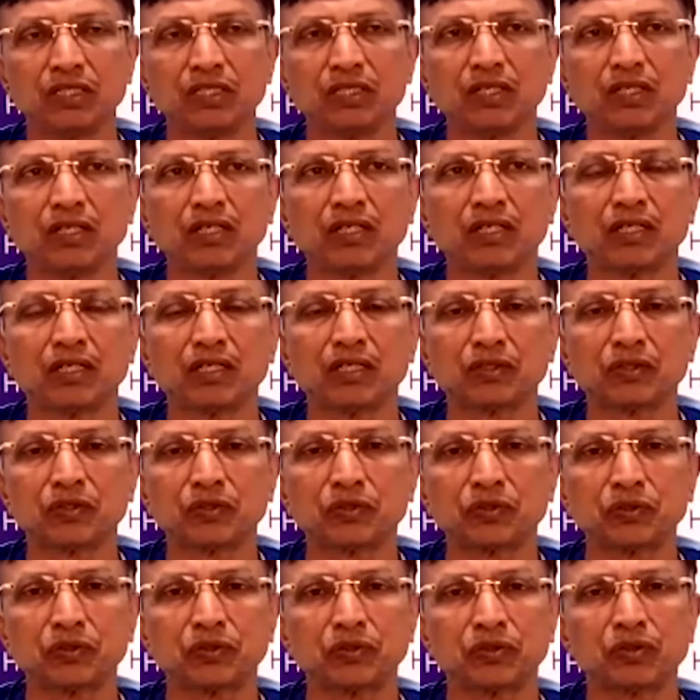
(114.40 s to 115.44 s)
Uh,
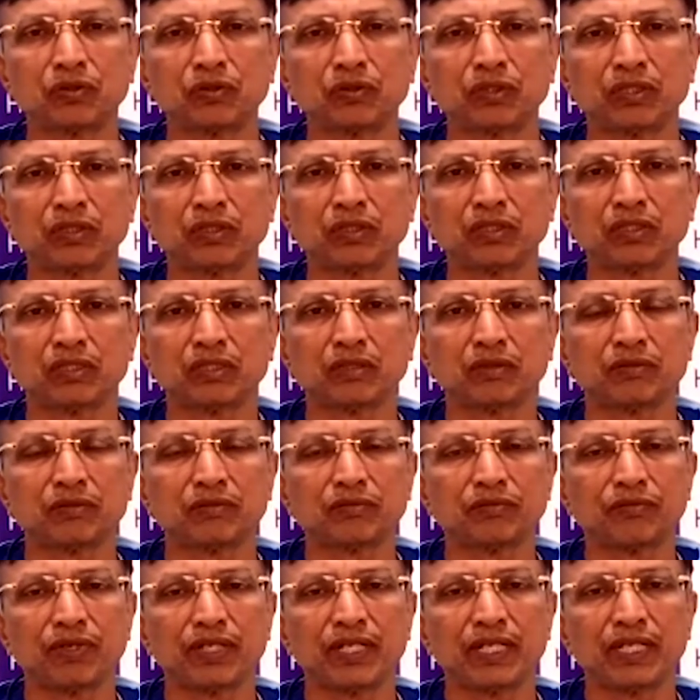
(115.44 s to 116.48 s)
so the
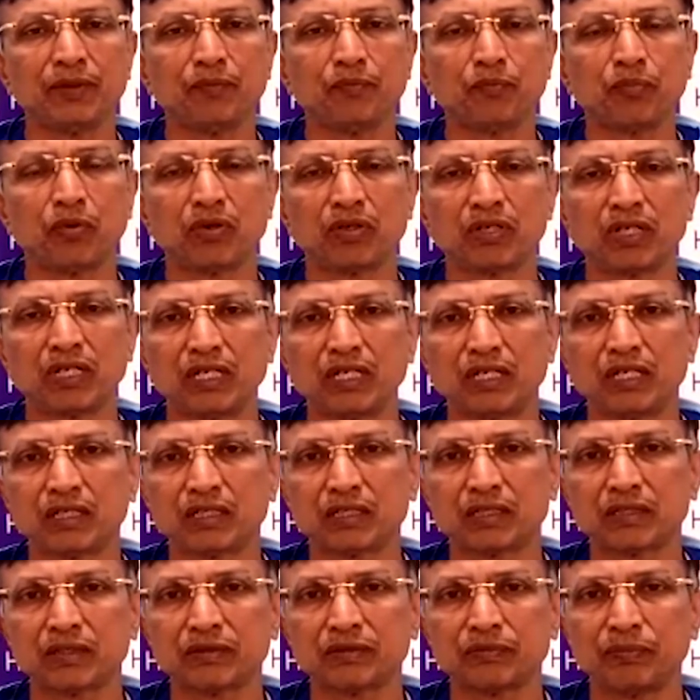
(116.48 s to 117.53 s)
very important
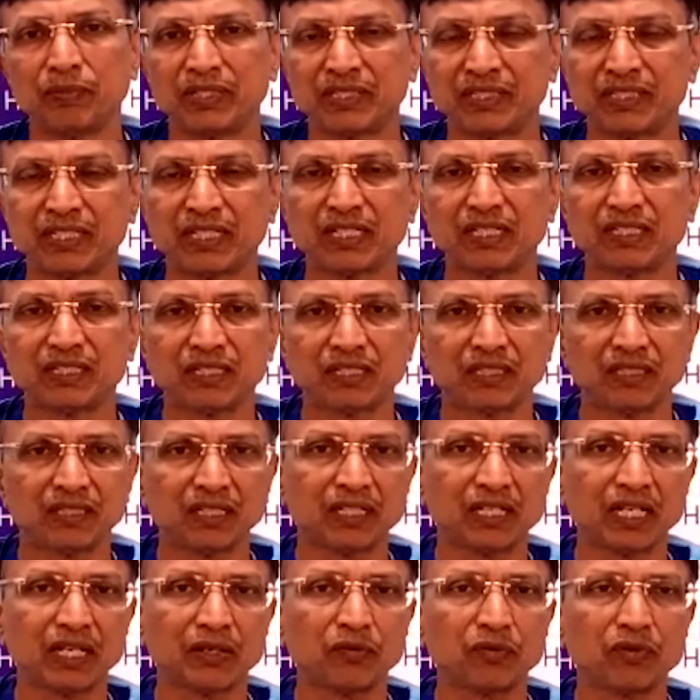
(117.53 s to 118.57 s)
uh, message
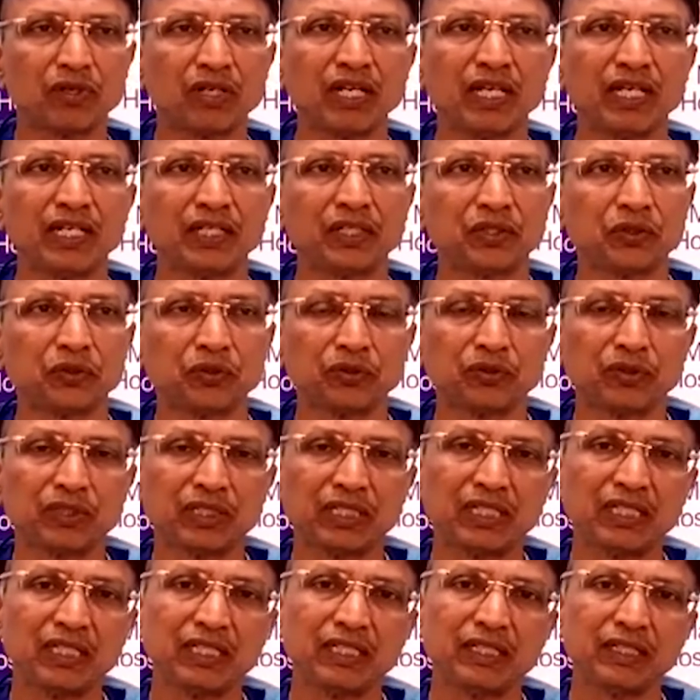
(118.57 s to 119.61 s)
that I would like to
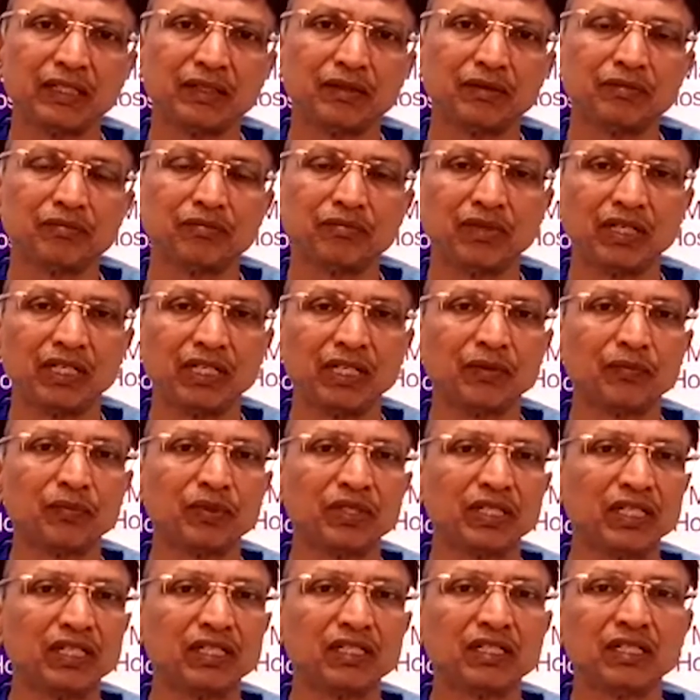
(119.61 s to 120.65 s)
really bring up
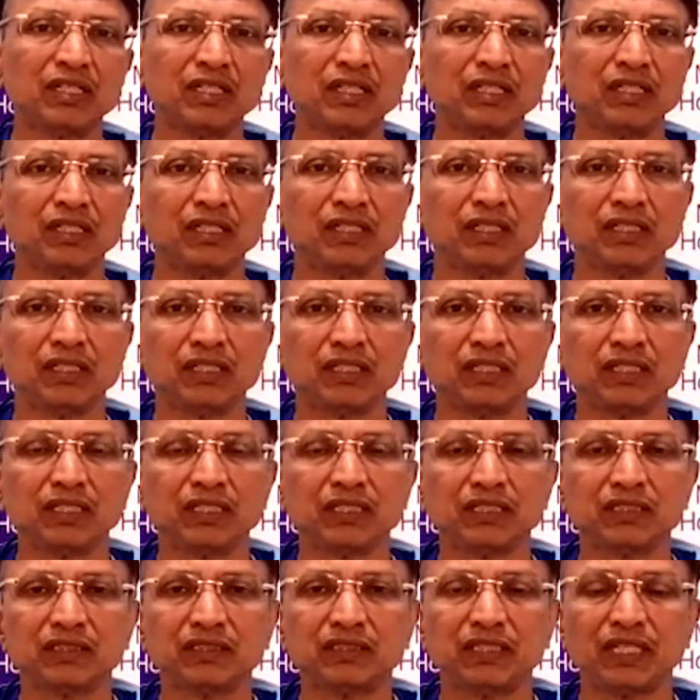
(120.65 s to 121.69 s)
here
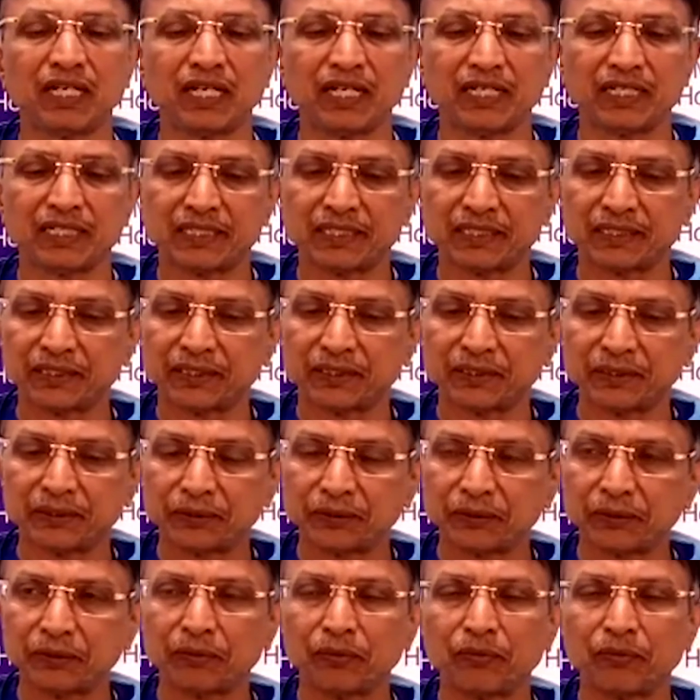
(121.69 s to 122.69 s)
is that uh,